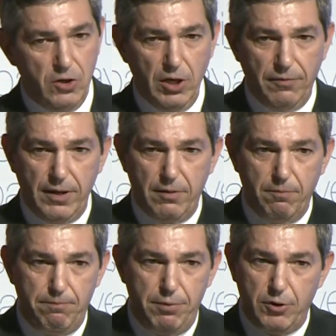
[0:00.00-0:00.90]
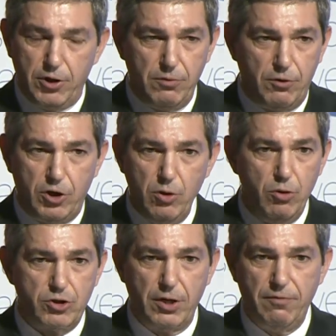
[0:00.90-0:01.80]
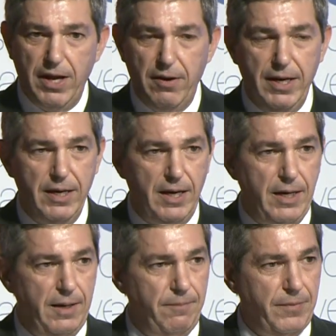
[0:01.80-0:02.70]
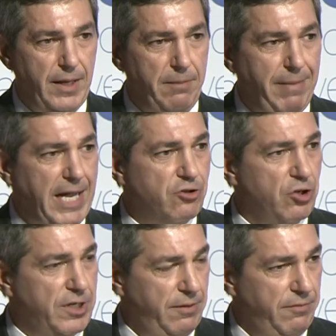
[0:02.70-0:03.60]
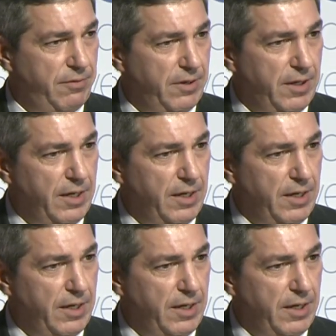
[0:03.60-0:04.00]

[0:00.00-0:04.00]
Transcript: You have a huge and very um, imaginative